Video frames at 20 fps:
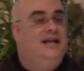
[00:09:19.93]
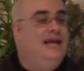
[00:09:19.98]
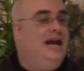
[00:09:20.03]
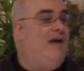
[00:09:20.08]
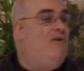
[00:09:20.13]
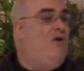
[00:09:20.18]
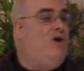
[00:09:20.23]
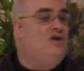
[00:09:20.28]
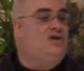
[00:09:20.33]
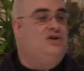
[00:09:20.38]

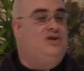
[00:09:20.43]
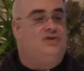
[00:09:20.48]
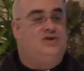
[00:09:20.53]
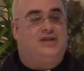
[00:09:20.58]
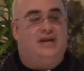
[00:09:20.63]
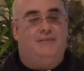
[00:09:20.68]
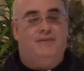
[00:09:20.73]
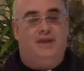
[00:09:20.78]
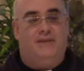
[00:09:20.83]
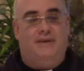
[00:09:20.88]
They're also,
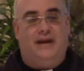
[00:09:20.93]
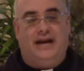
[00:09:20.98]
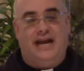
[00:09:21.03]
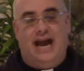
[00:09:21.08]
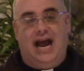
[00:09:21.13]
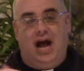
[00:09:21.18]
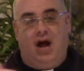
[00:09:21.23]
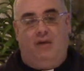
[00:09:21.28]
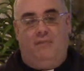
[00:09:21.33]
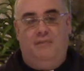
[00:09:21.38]
some of them are gonna
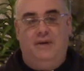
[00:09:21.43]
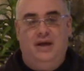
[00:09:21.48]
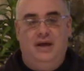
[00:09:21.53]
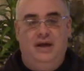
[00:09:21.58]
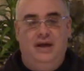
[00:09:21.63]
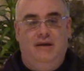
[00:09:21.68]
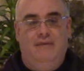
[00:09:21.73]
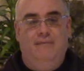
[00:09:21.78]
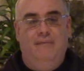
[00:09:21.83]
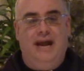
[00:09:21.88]
help
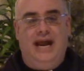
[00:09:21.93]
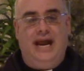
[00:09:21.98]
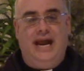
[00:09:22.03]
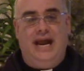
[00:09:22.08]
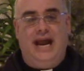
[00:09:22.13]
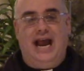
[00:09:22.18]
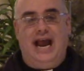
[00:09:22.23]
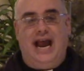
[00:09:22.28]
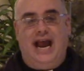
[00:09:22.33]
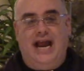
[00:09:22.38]

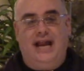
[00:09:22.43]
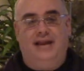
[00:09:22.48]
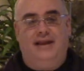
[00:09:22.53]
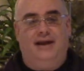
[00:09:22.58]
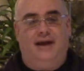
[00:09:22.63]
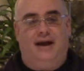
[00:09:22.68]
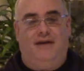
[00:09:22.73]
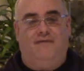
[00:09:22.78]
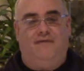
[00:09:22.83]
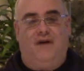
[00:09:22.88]
me and
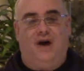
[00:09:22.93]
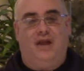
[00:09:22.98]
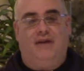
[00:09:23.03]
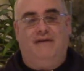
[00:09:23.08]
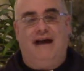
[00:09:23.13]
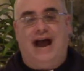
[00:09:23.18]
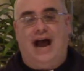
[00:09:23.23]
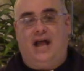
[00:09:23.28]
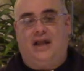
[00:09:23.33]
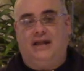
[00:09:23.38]
uh,
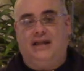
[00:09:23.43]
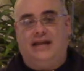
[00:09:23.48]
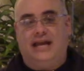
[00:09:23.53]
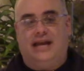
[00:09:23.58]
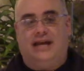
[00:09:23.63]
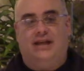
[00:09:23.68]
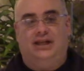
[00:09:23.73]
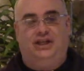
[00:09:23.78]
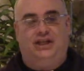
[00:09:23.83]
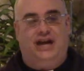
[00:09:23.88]
Father Al and
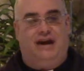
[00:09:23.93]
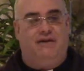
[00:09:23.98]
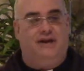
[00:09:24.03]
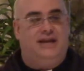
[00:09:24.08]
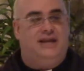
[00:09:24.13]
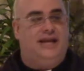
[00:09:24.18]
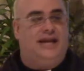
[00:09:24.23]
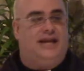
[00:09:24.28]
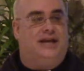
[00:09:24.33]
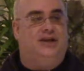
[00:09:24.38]
Deacon Jerry
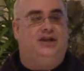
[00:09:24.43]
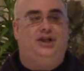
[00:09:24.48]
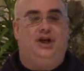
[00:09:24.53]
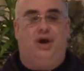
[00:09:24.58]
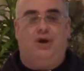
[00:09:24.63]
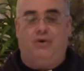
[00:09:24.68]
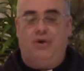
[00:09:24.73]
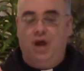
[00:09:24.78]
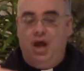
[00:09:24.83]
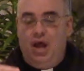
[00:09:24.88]
and Deacon Joe